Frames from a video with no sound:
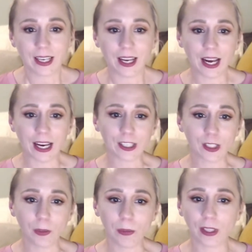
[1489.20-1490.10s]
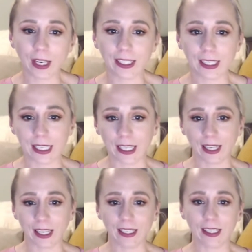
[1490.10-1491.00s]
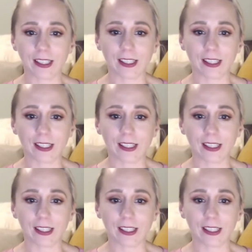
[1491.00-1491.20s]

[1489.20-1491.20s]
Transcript: I assume you like to say it like it is,